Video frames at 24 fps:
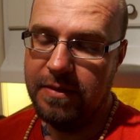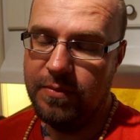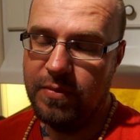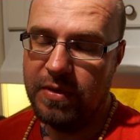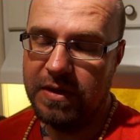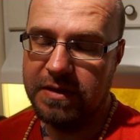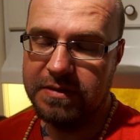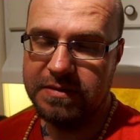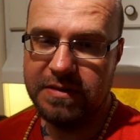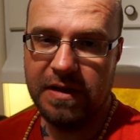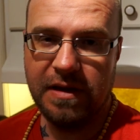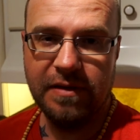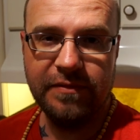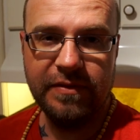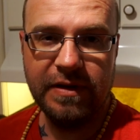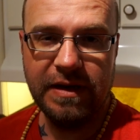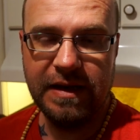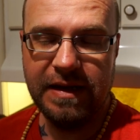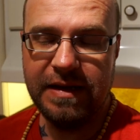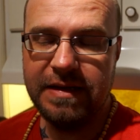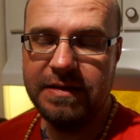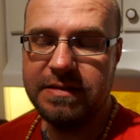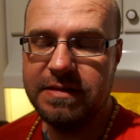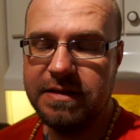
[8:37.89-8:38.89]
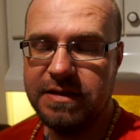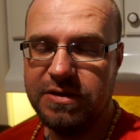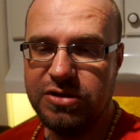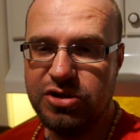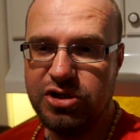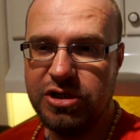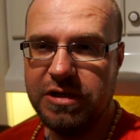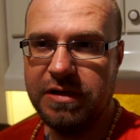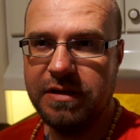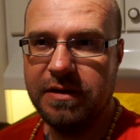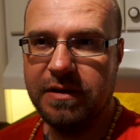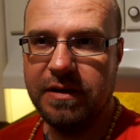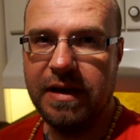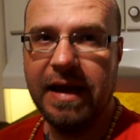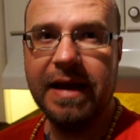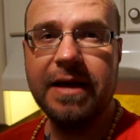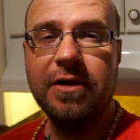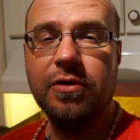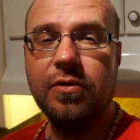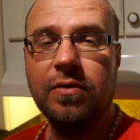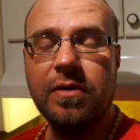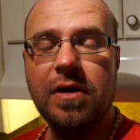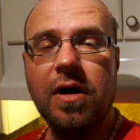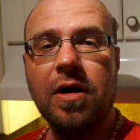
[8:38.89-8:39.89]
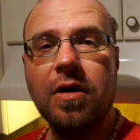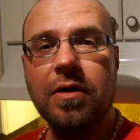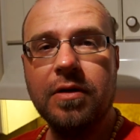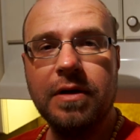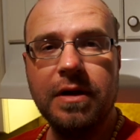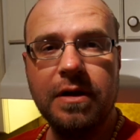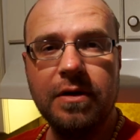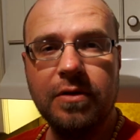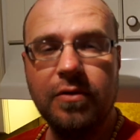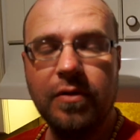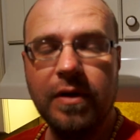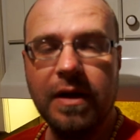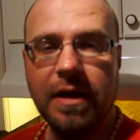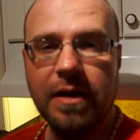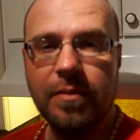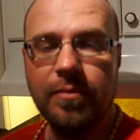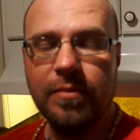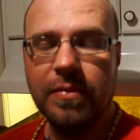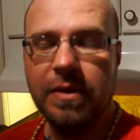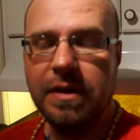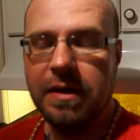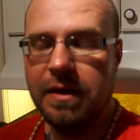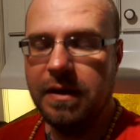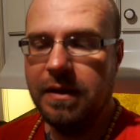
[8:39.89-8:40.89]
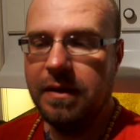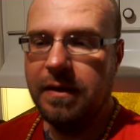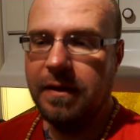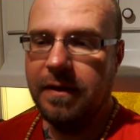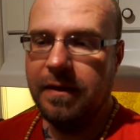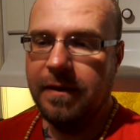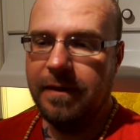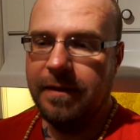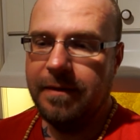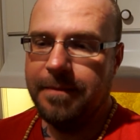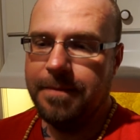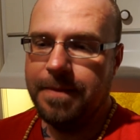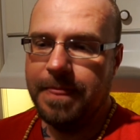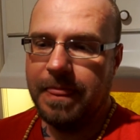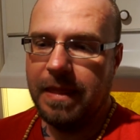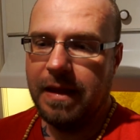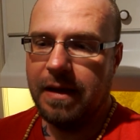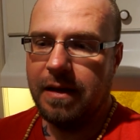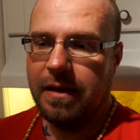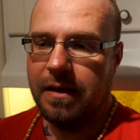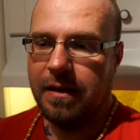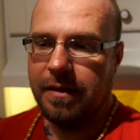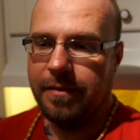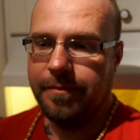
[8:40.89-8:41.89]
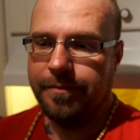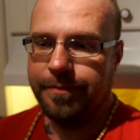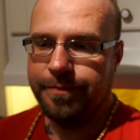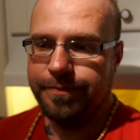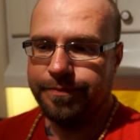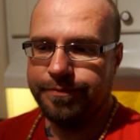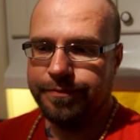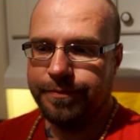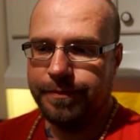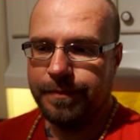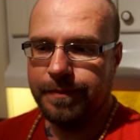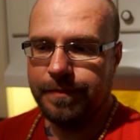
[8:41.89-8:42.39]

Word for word: because I have an ECG, an echocardiogram, um,